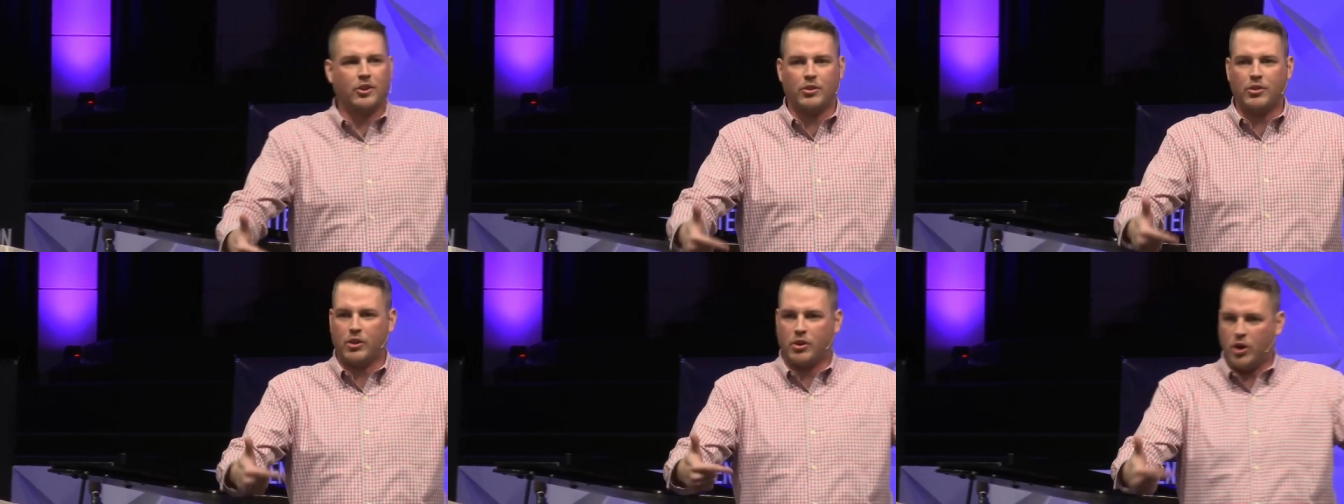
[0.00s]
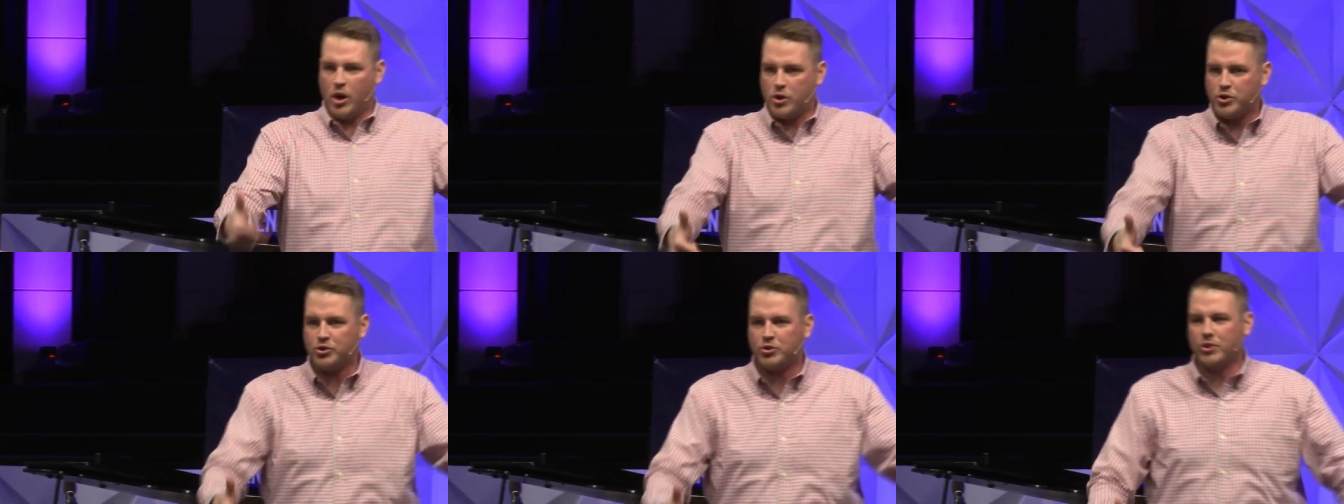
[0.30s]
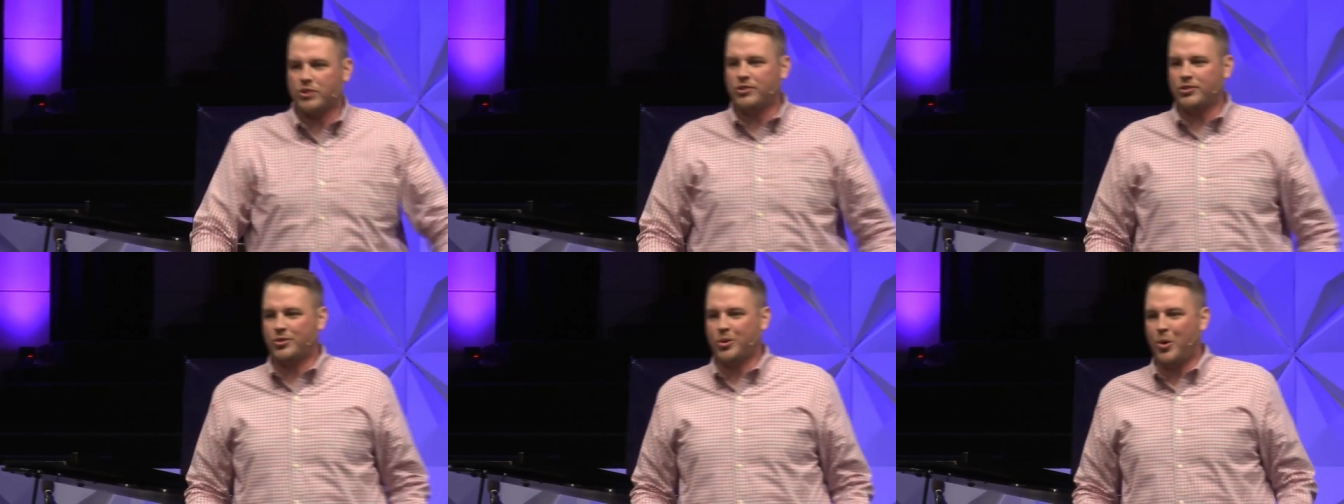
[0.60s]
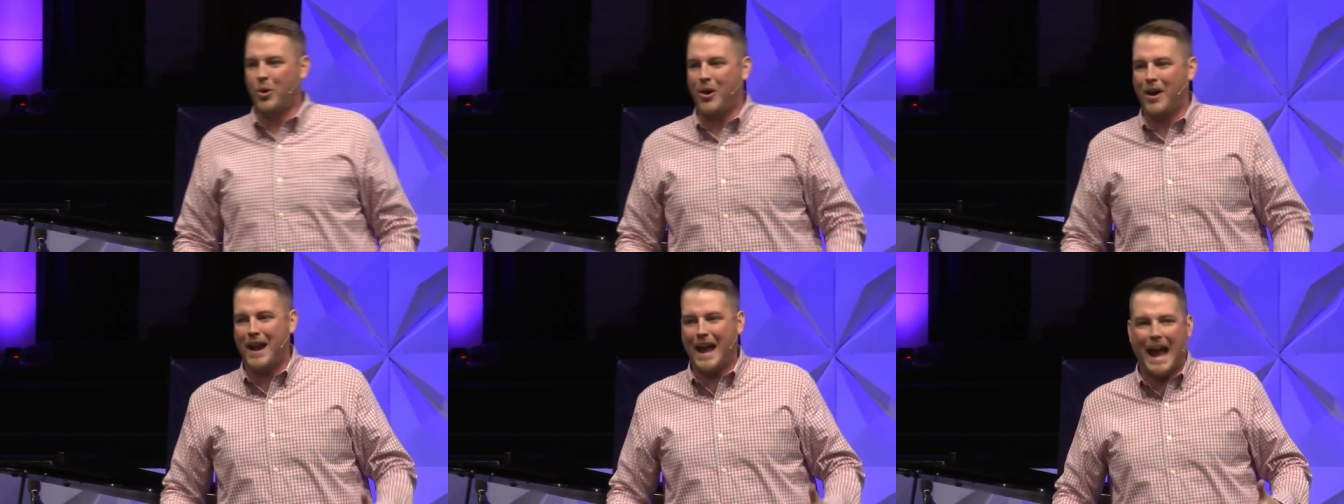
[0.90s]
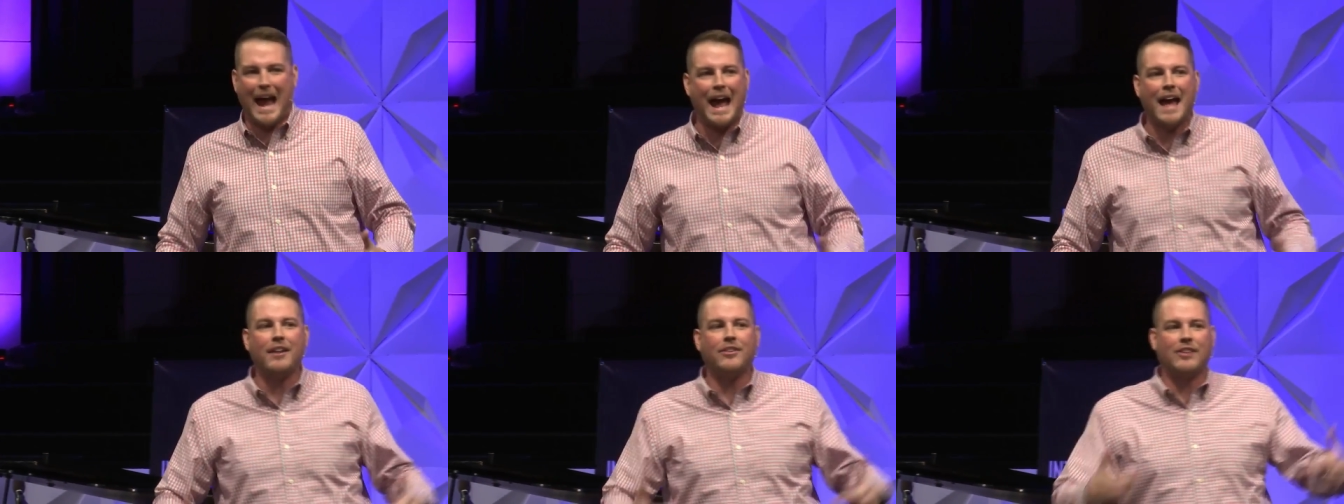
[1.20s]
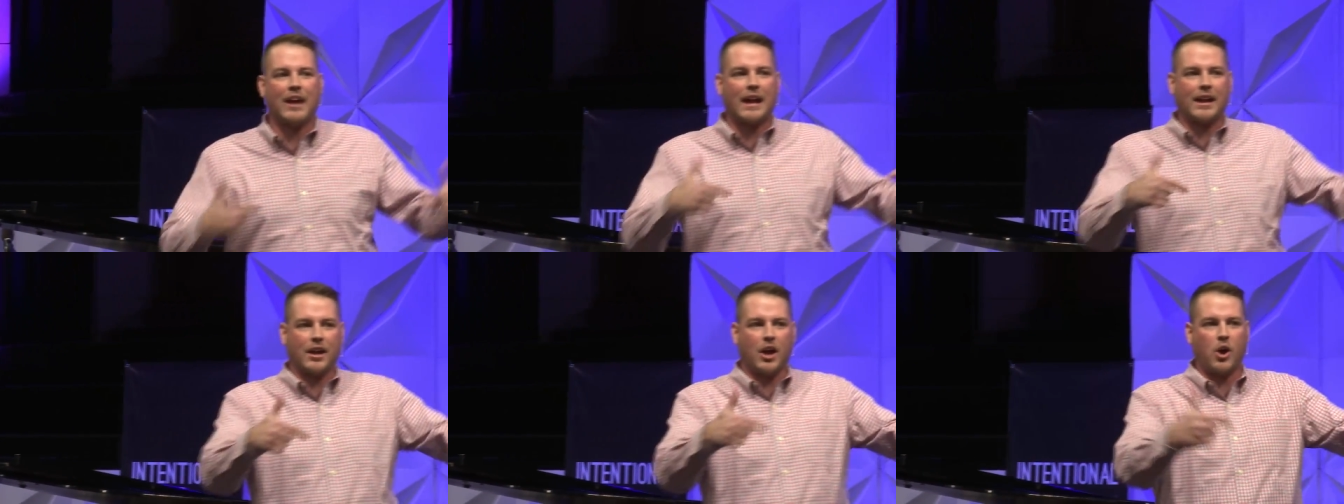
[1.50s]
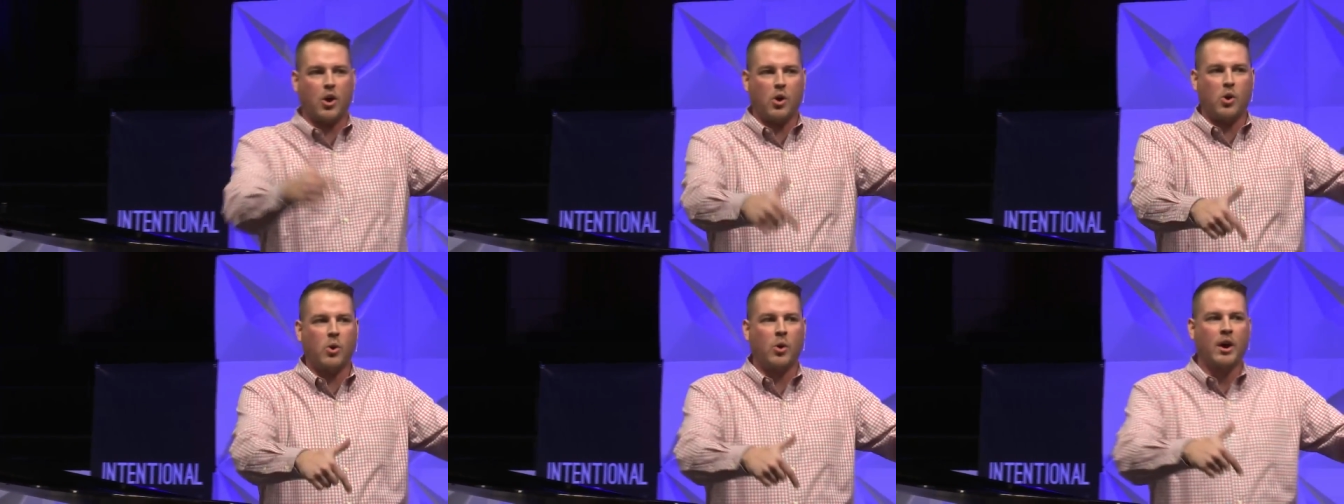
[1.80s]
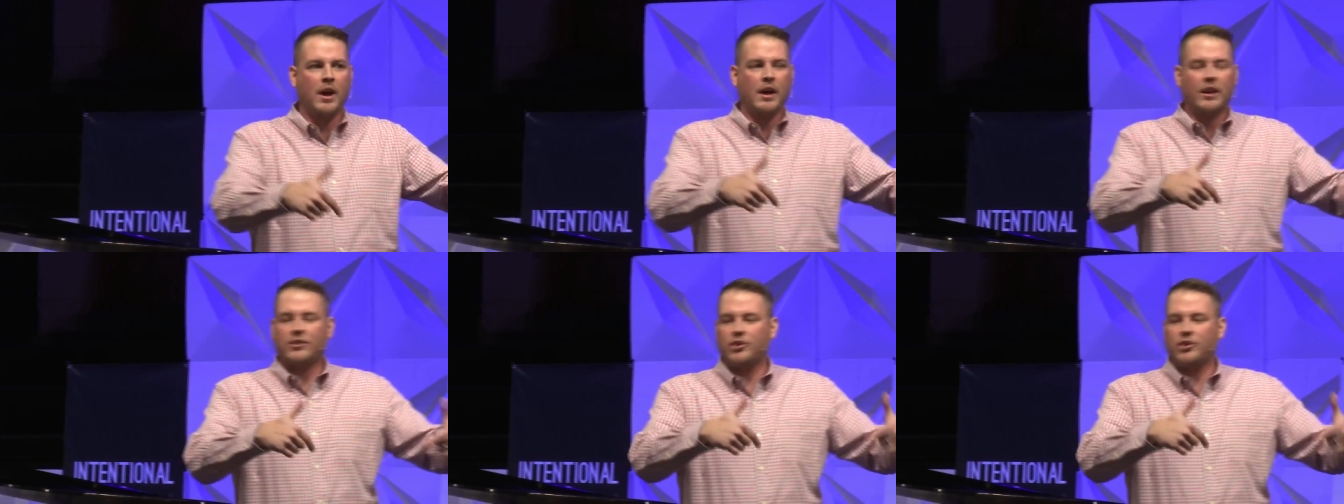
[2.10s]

to the grocery store and as I go